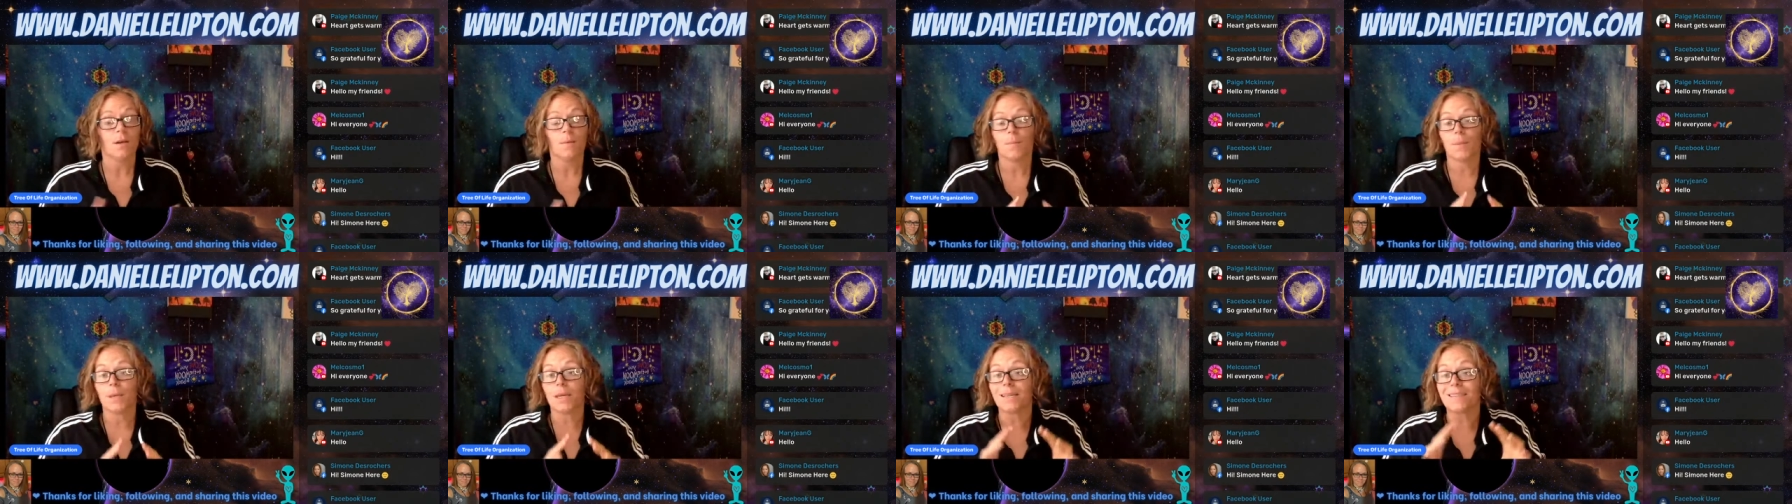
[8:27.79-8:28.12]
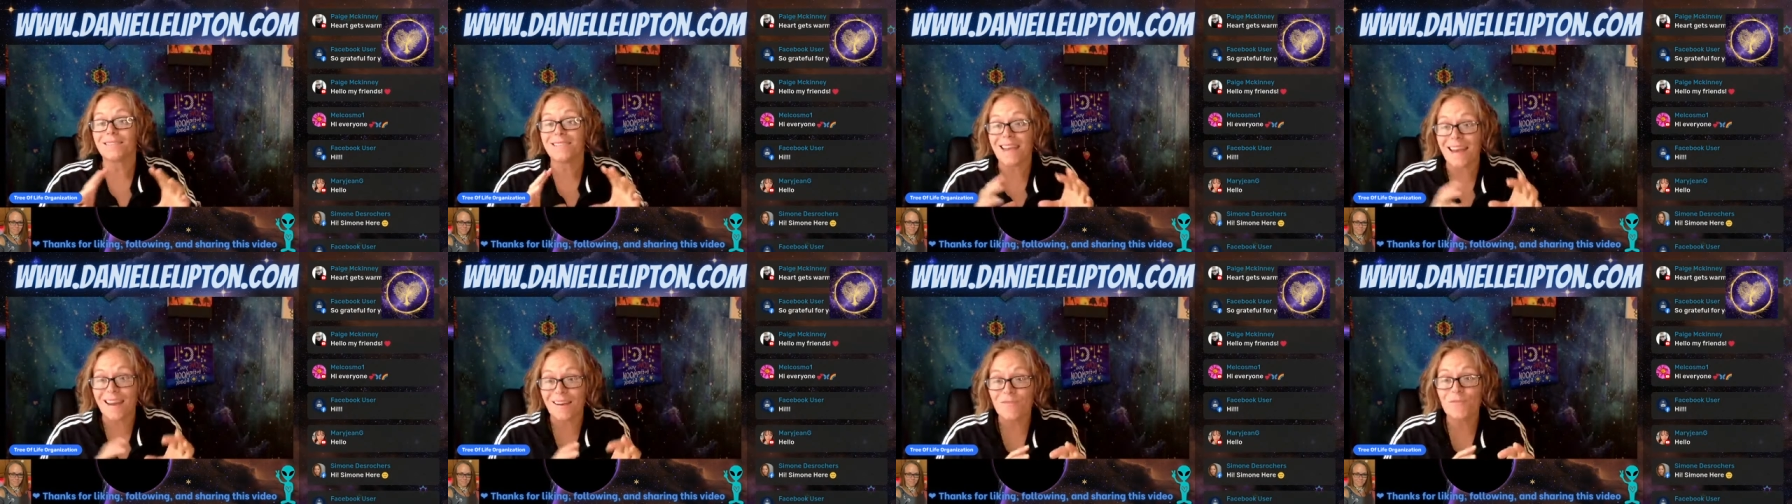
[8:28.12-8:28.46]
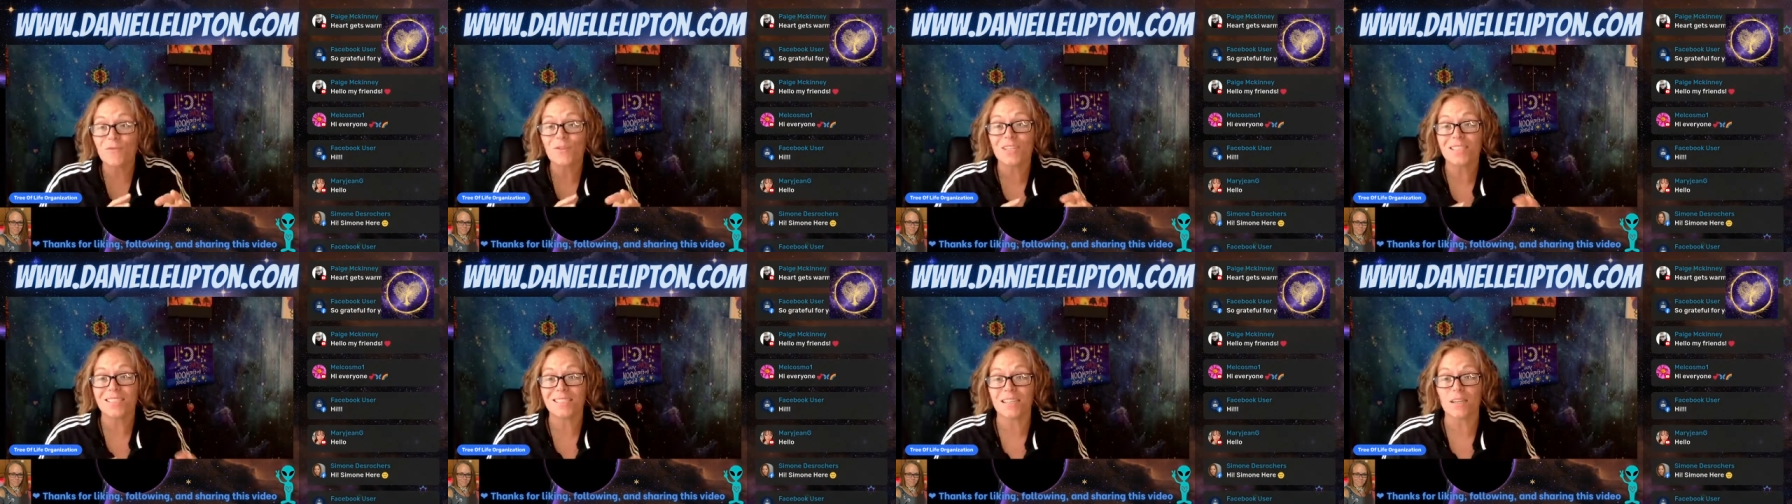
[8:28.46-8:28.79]
because
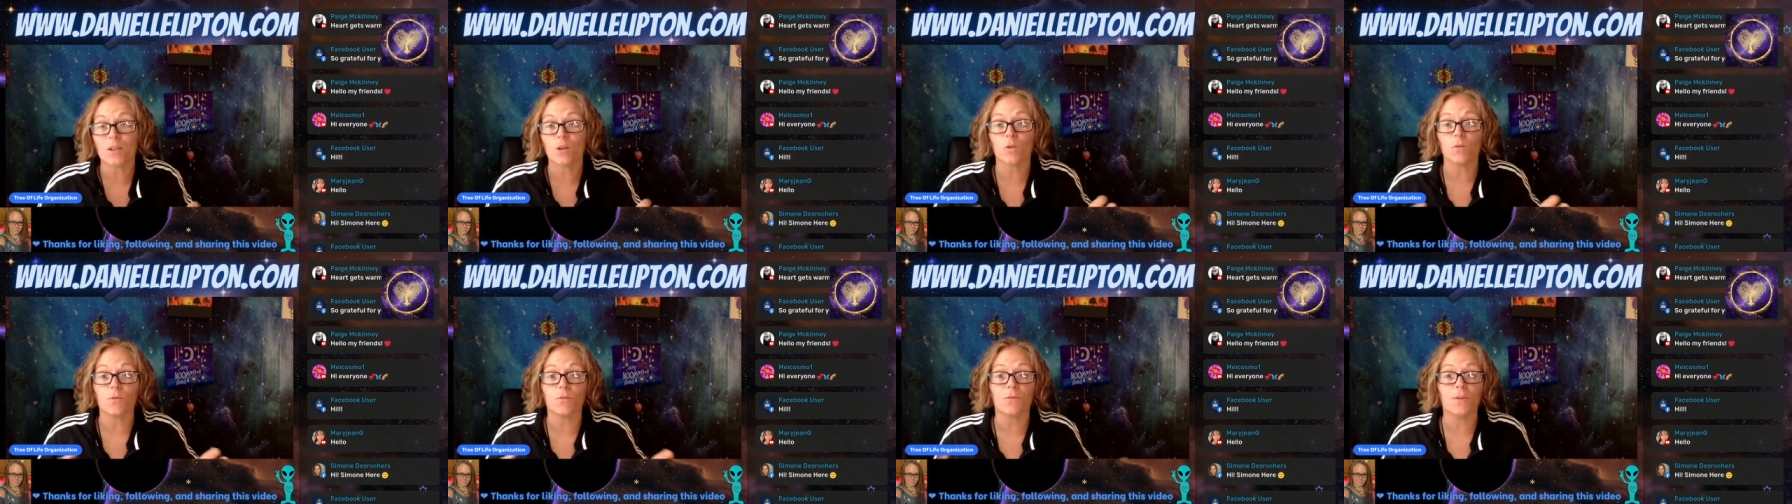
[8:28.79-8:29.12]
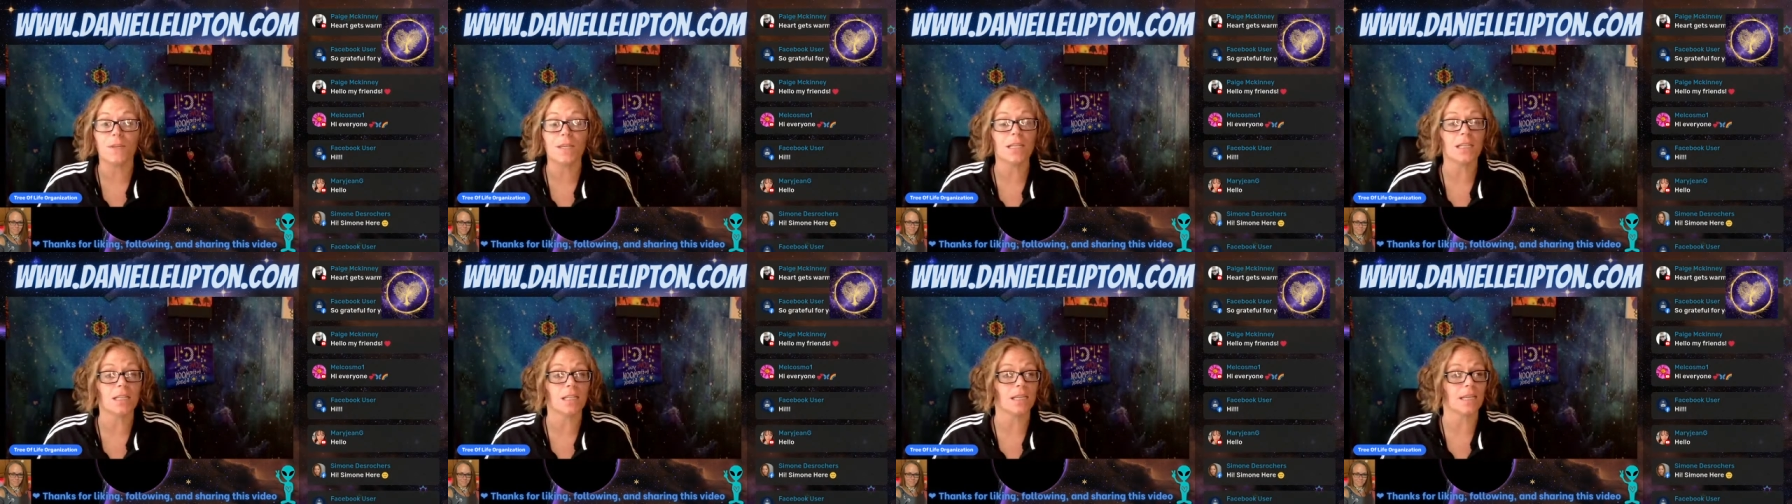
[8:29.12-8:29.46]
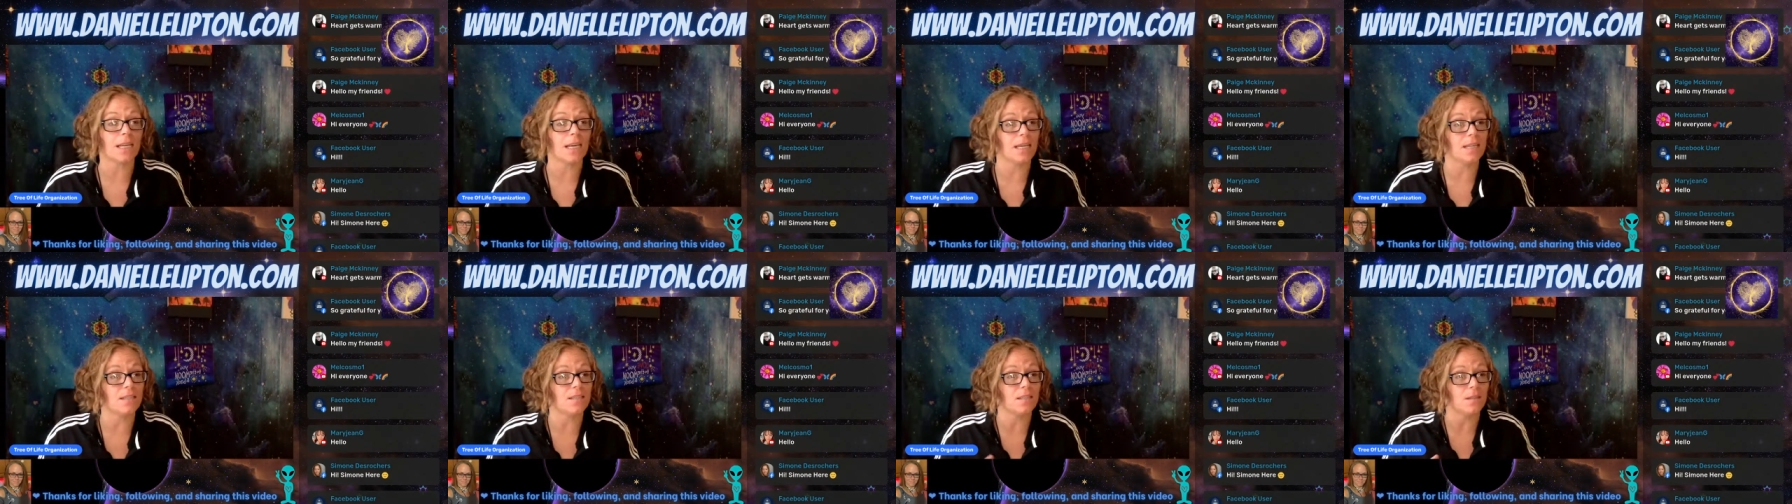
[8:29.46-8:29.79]
every single
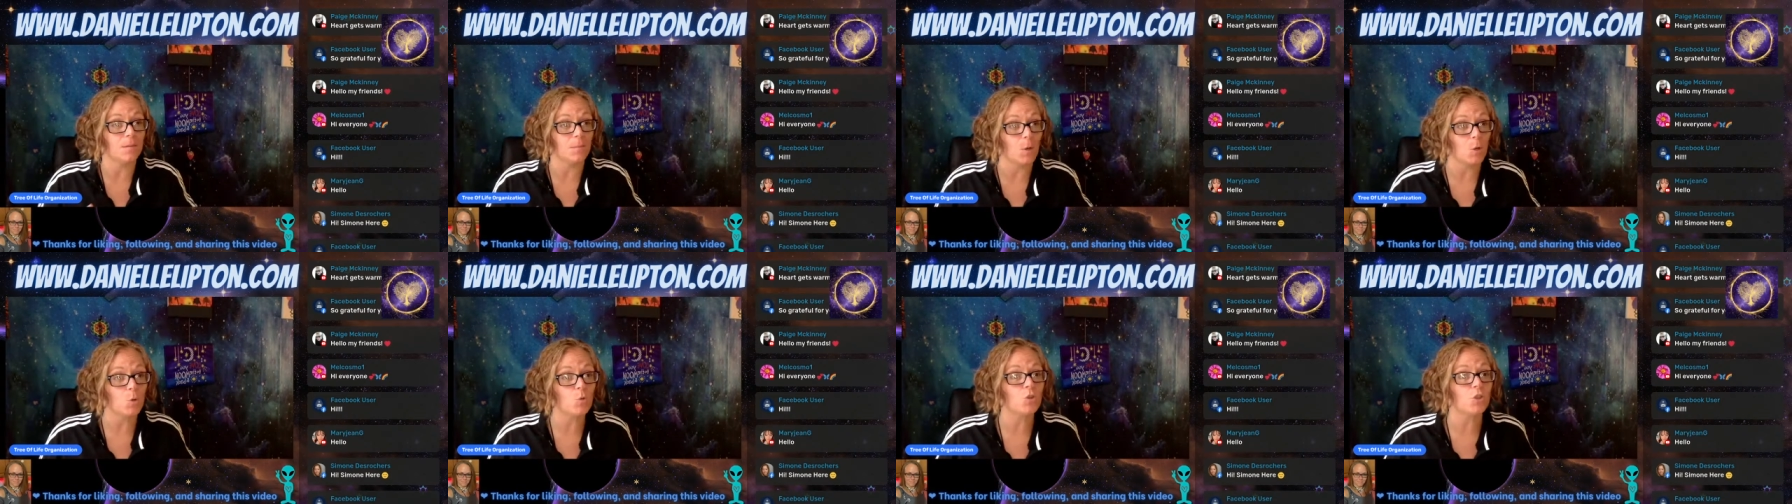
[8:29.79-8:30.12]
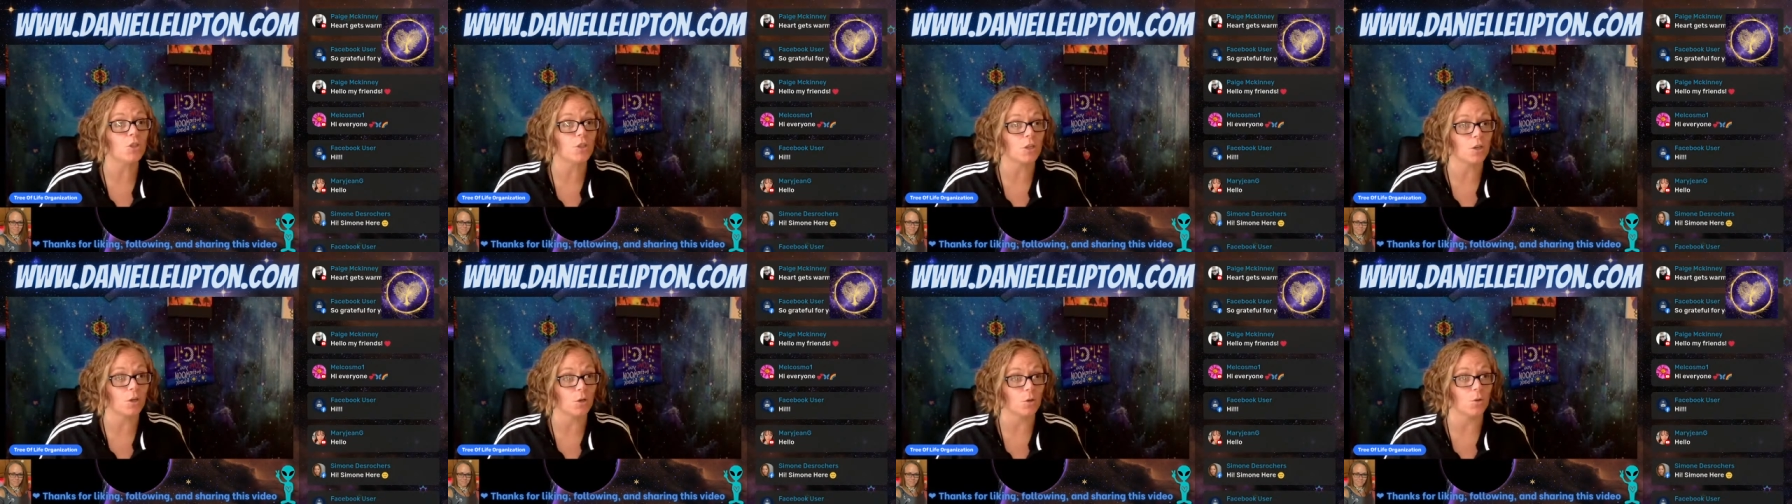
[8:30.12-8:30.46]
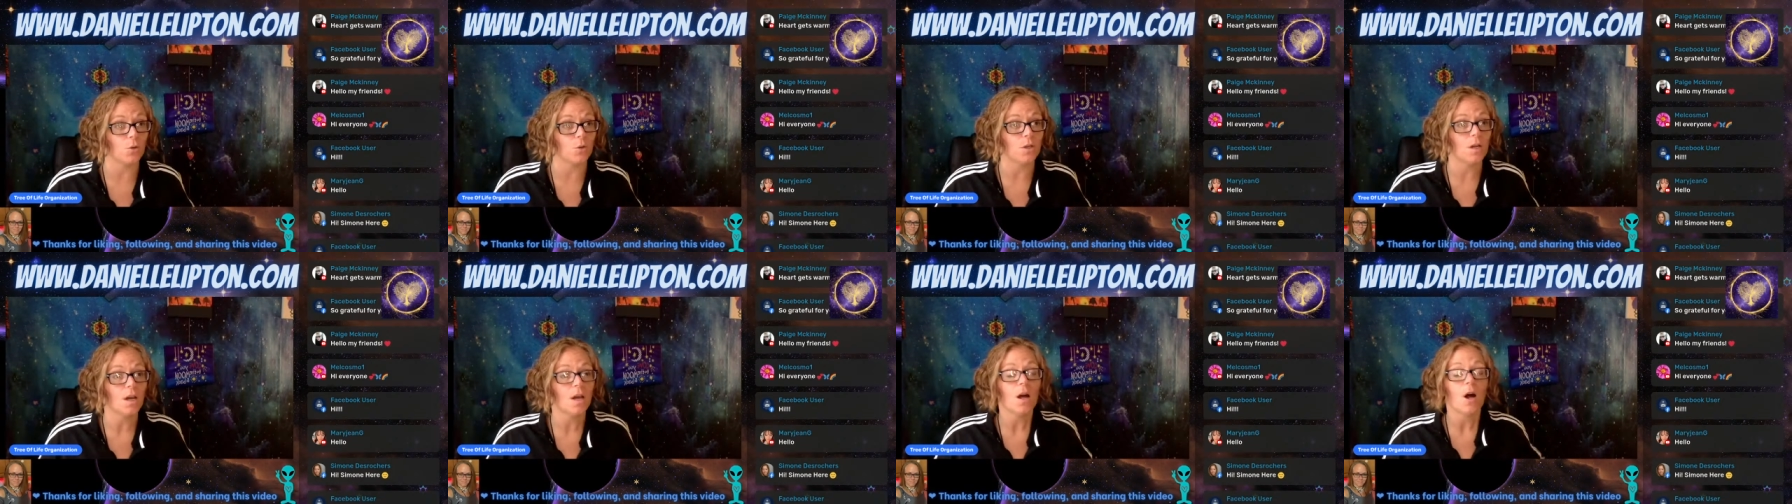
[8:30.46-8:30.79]
feeling is an emotion
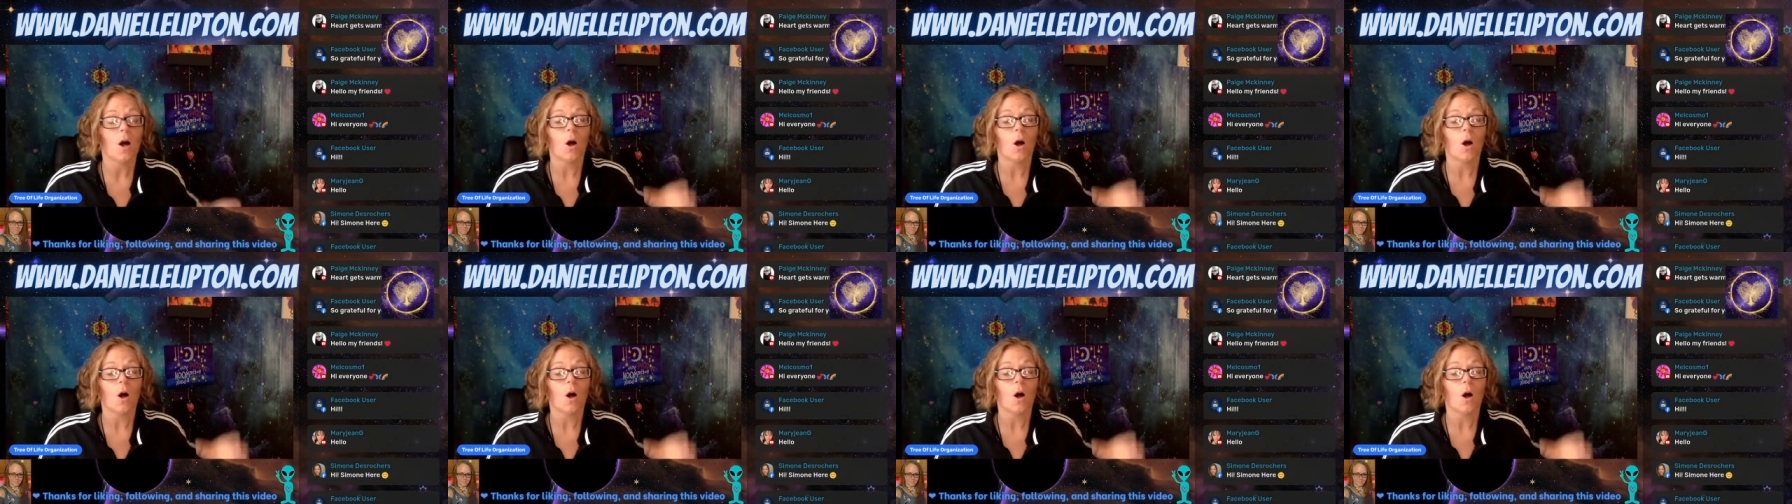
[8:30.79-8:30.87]
code.